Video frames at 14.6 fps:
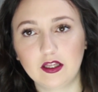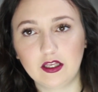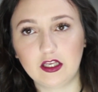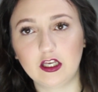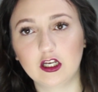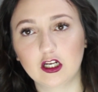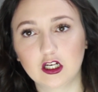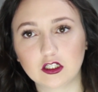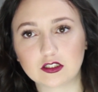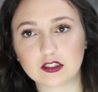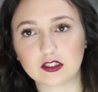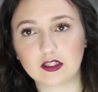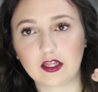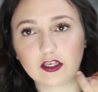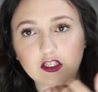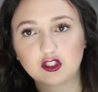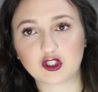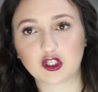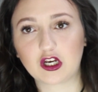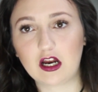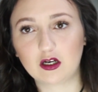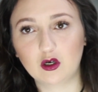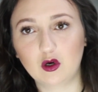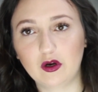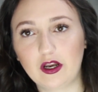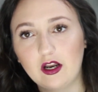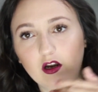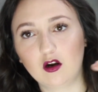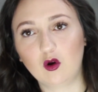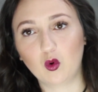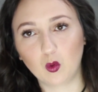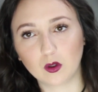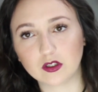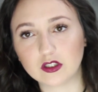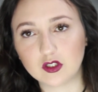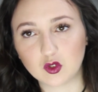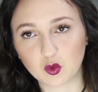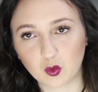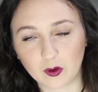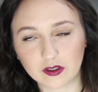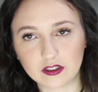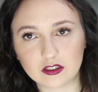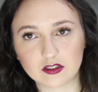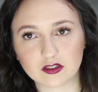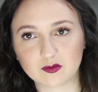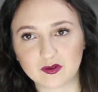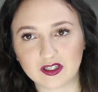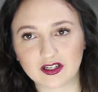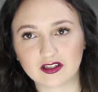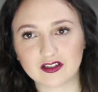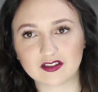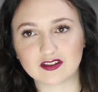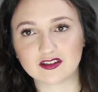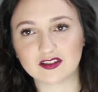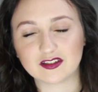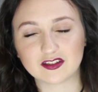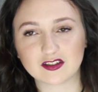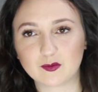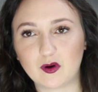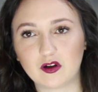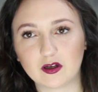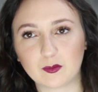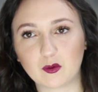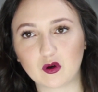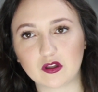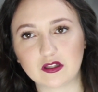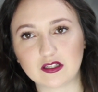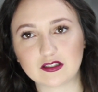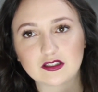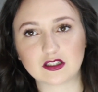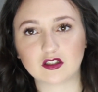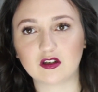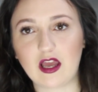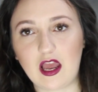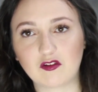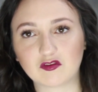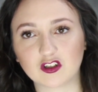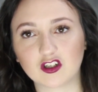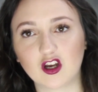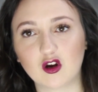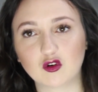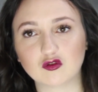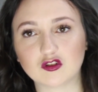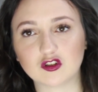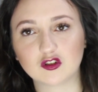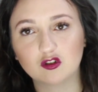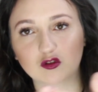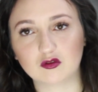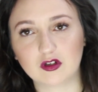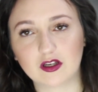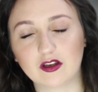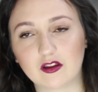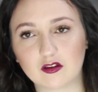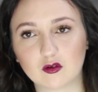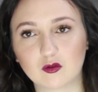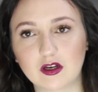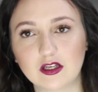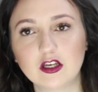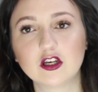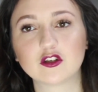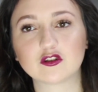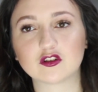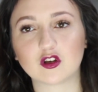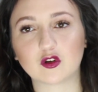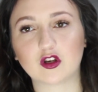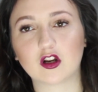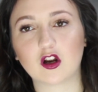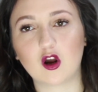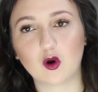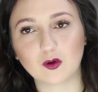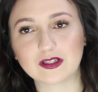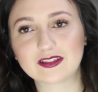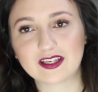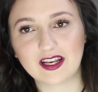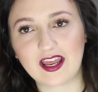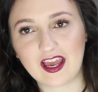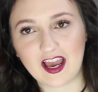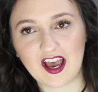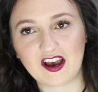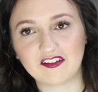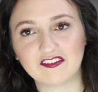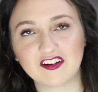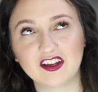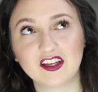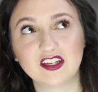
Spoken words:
here to like Chicago O'Hare or Detroit just because it's a small airport and they still have to go to another one. So you're always going to have